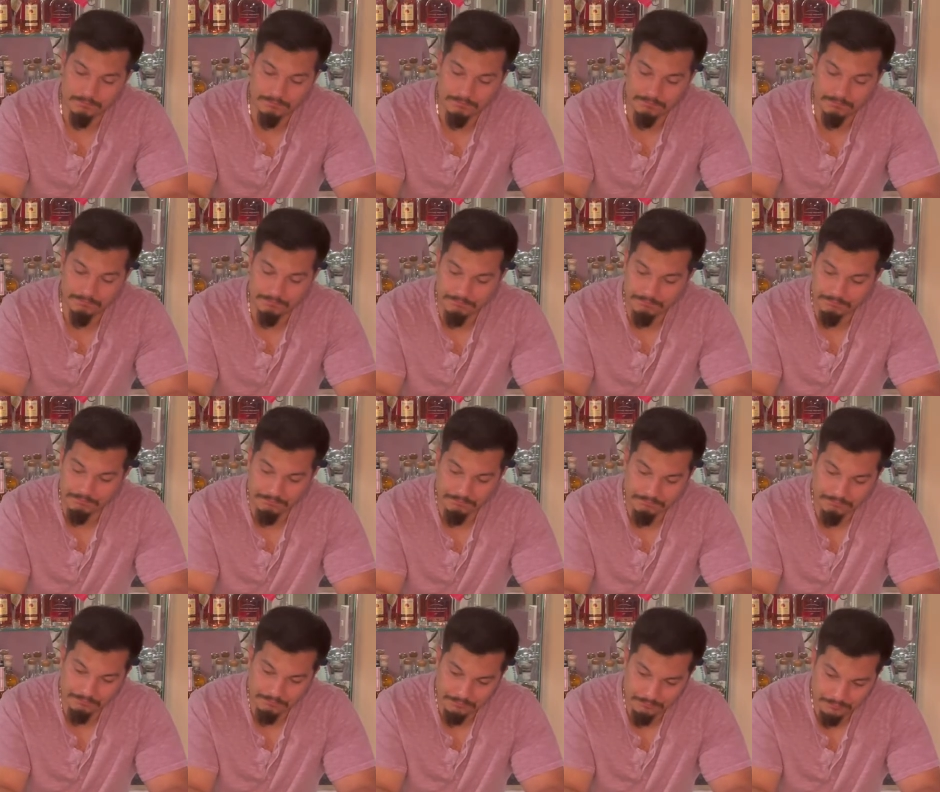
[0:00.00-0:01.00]

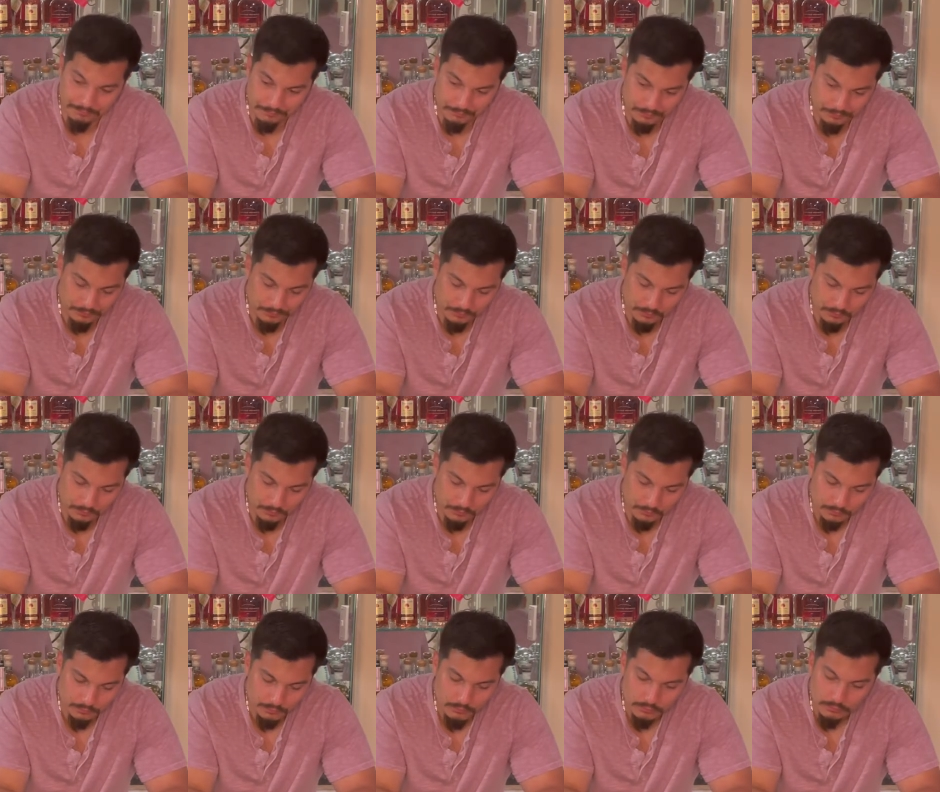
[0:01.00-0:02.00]

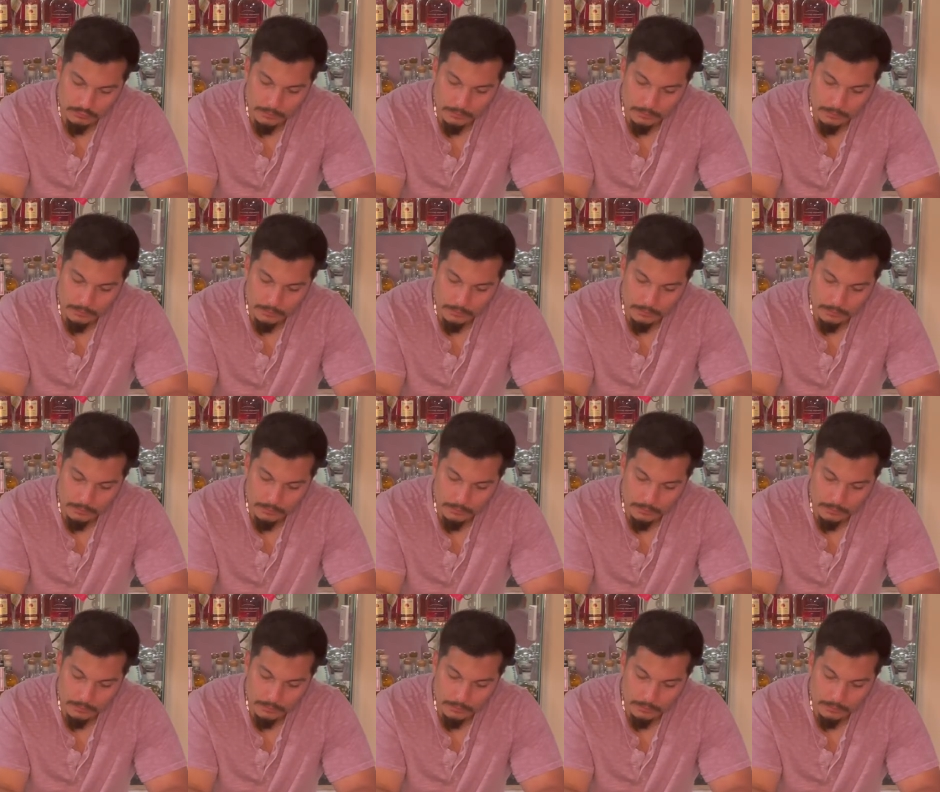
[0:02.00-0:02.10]
No one is speaking in this clip.